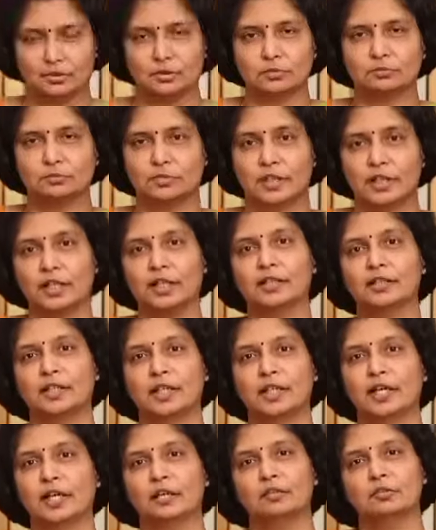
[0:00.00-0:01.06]
So, there
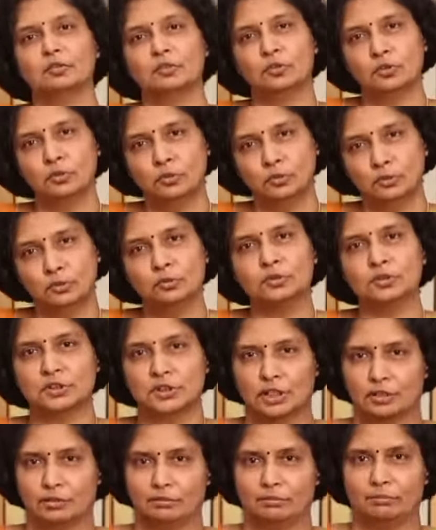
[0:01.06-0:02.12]
they have two
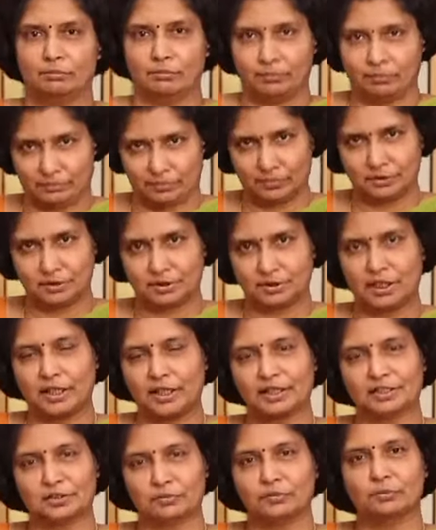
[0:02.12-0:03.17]

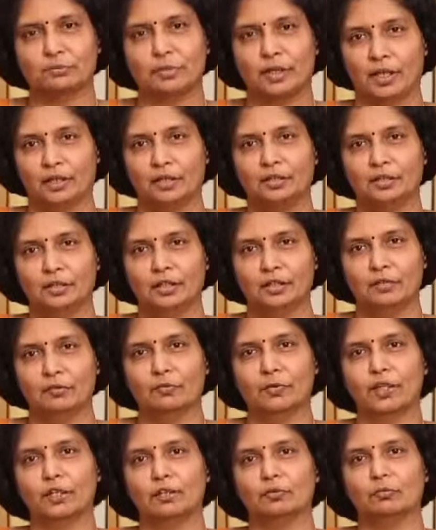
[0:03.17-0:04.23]
sides of the brain
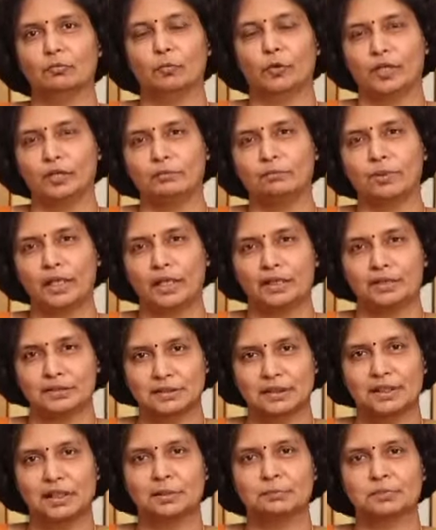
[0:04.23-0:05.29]
where one brain
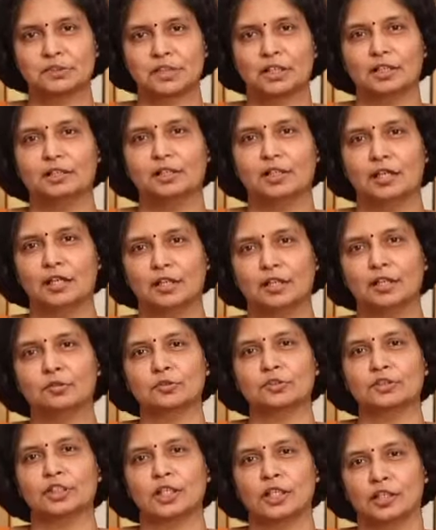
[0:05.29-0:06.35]
sleeps and
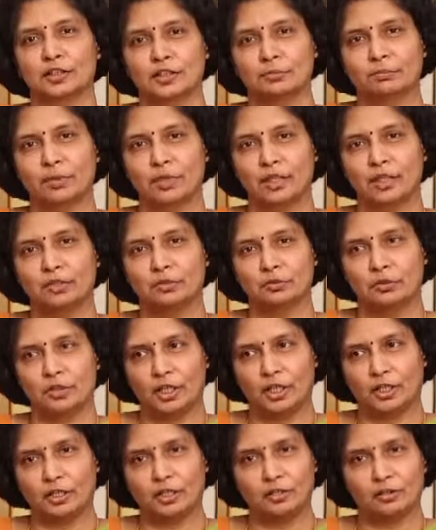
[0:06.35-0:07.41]
allows the other brain to
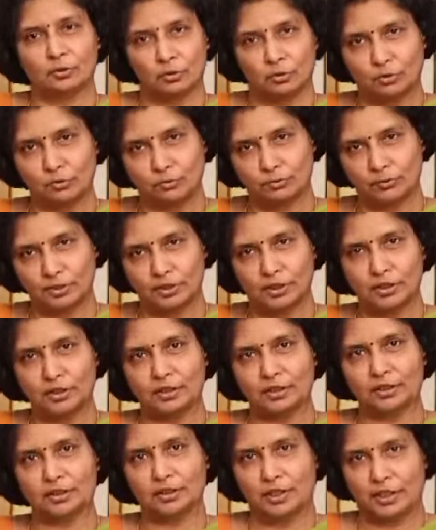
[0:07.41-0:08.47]
take control in the
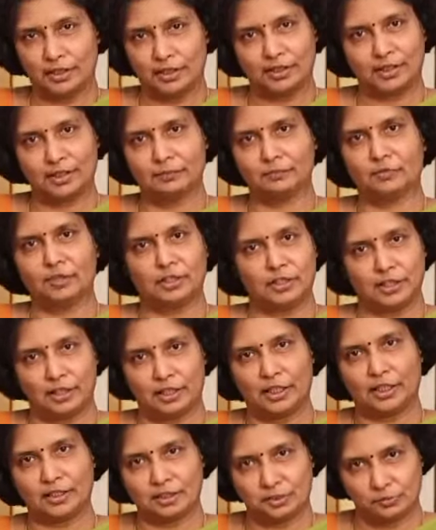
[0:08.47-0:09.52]
night time when
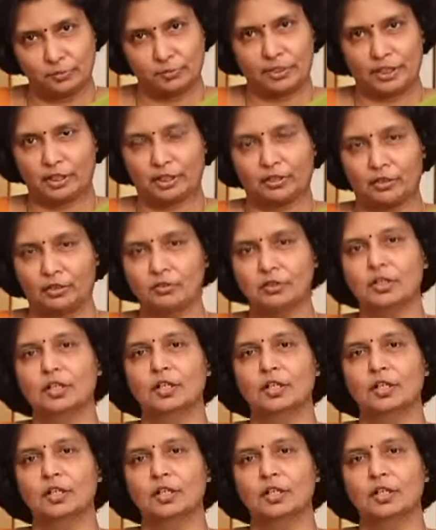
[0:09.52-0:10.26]
they are swimming around.